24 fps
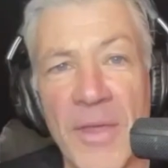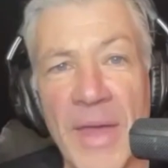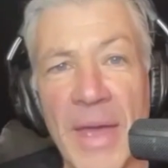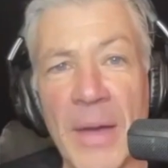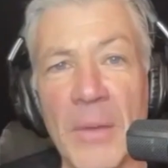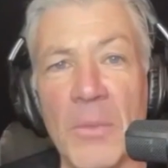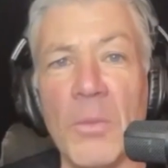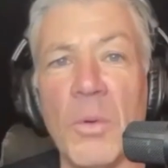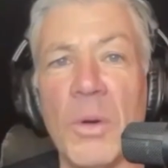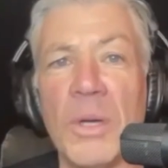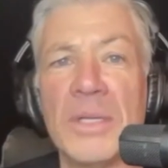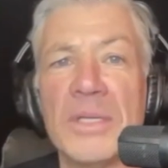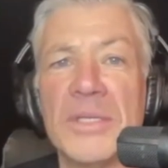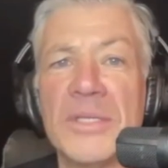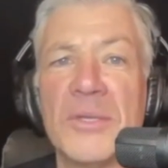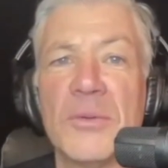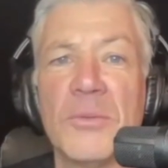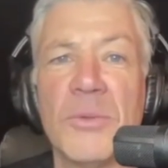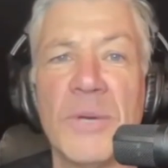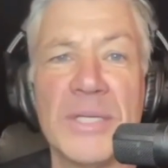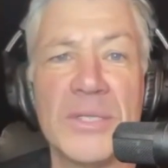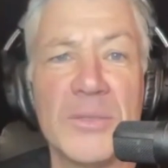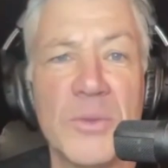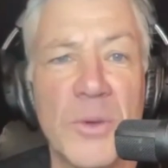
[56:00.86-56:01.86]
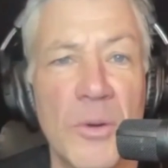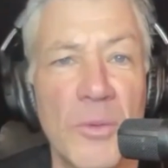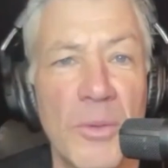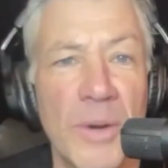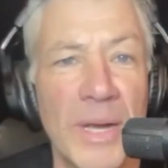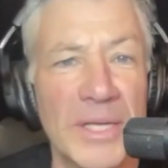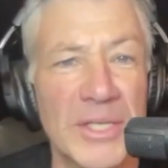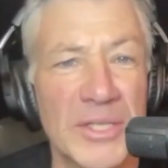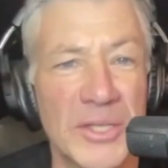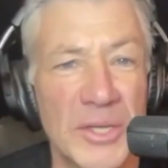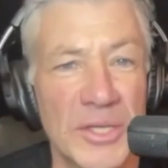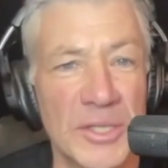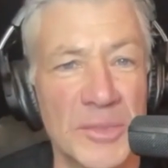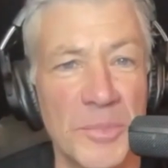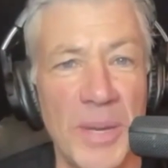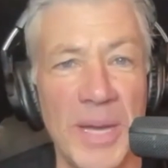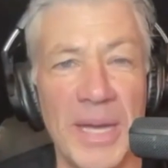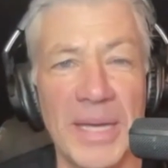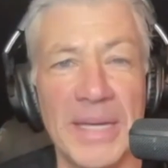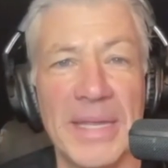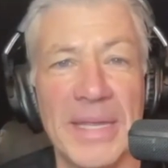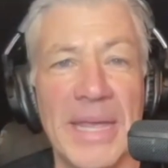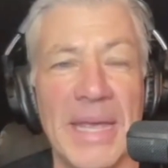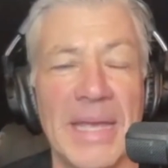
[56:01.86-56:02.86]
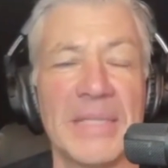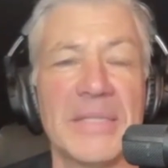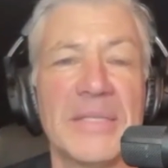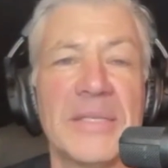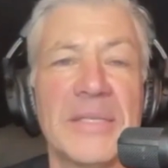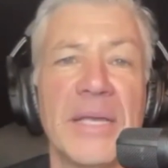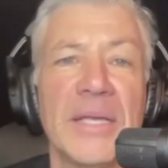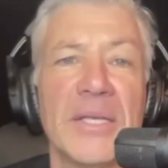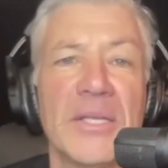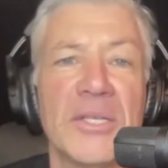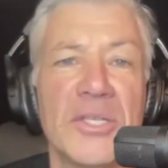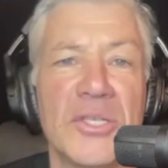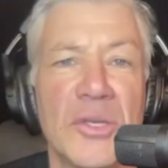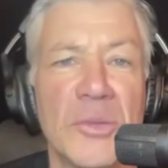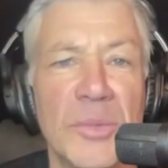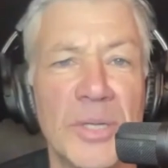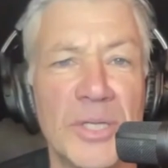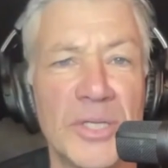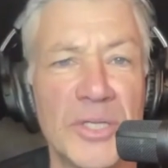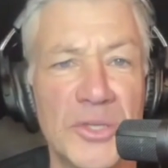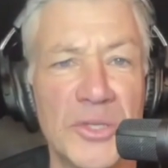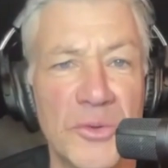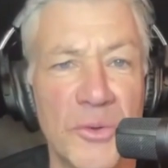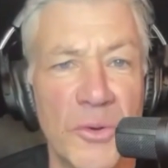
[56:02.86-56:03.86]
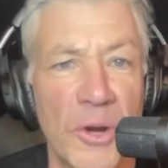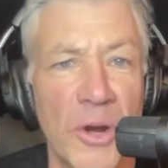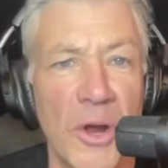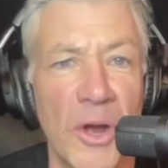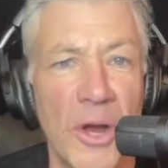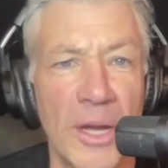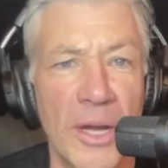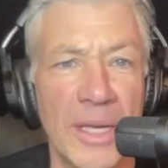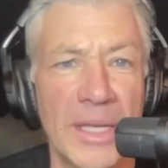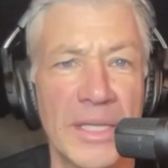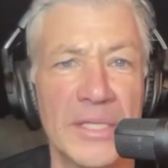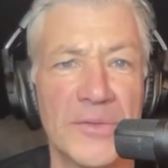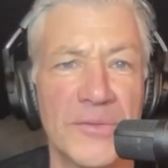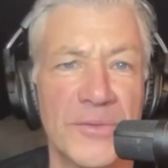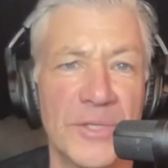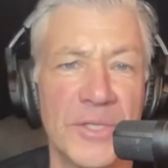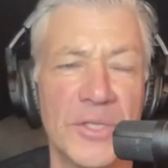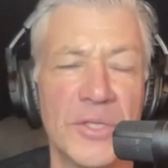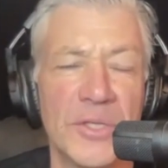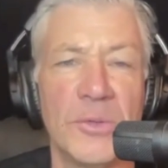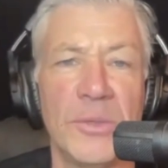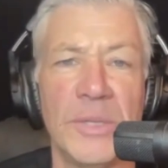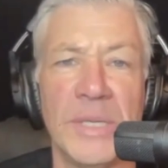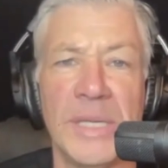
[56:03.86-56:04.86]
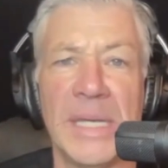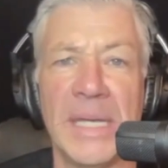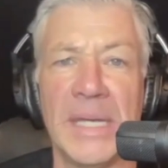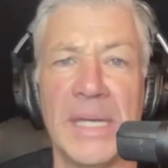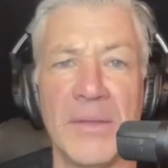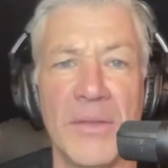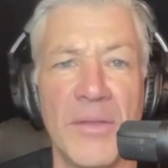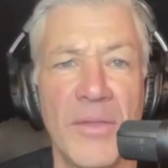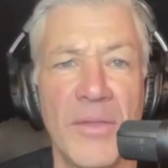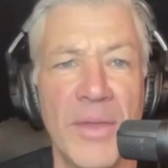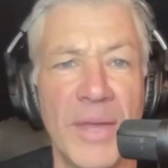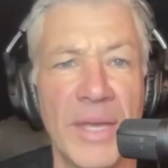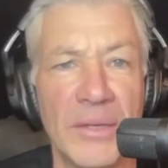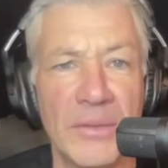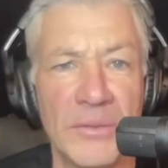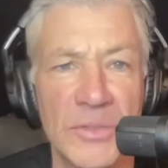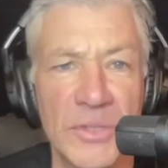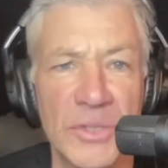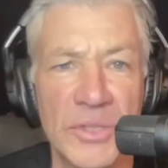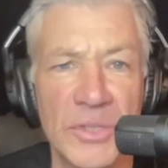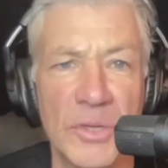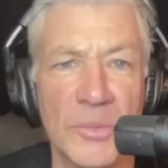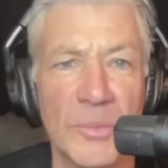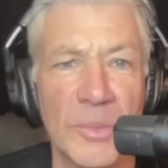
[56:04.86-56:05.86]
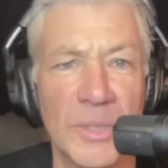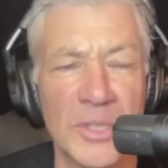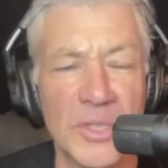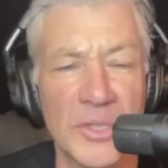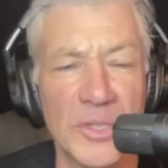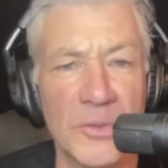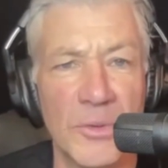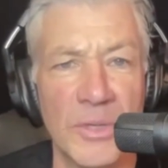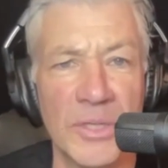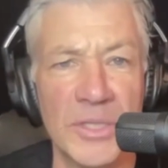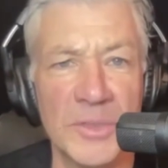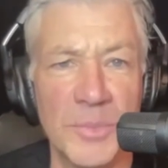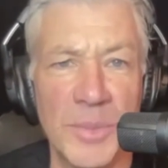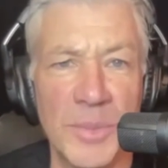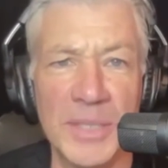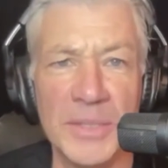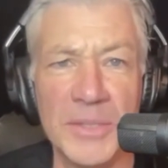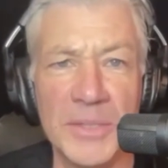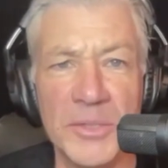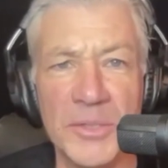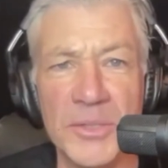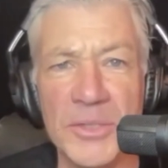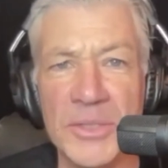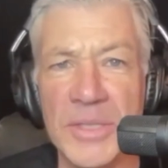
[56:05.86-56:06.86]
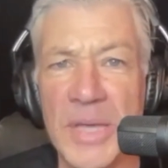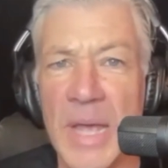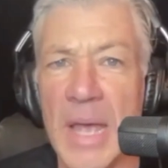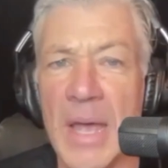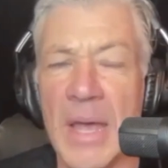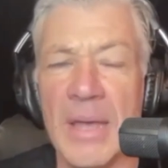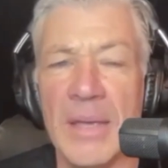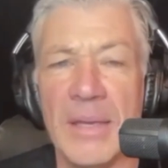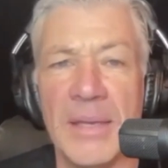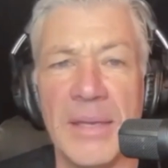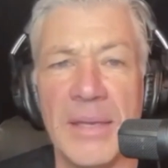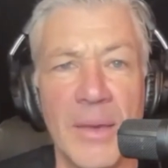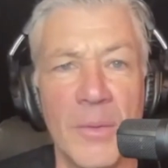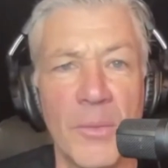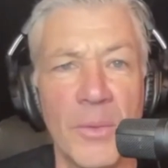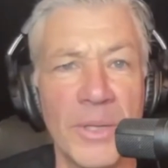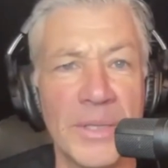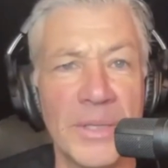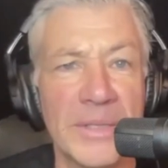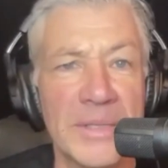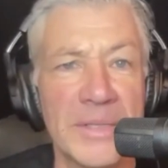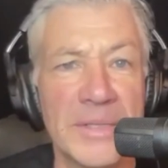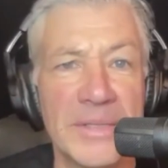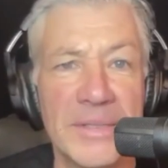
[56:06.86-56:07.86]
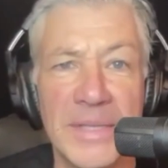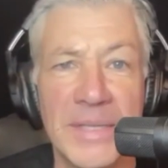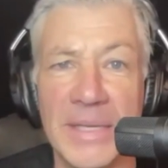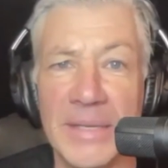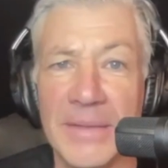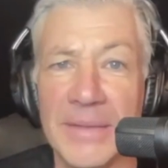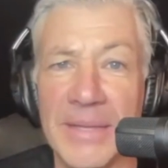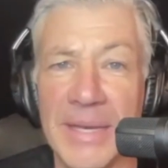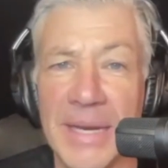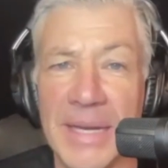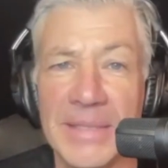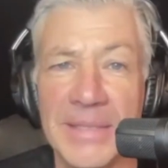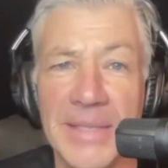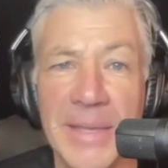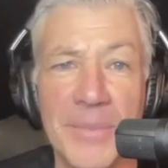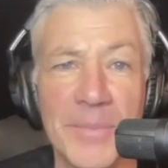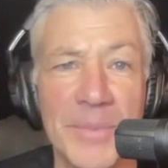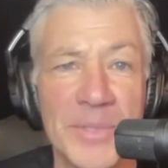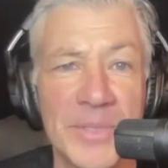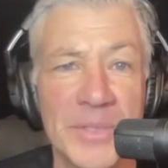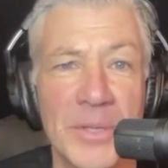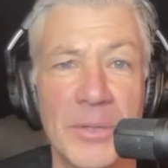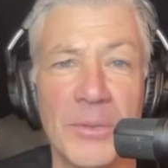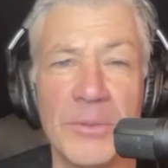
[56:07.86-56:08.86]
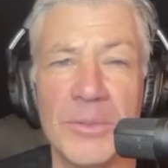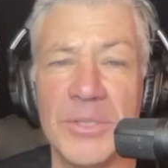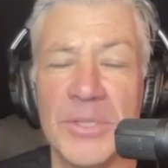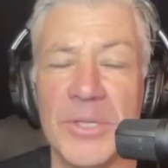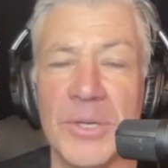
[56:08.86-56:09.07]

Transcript: That was the Restaurant Rockstars podcast. Thanks so much to our audience for tuning in. Thank you so much to our sponsors. Can't wait to see you in the next episode.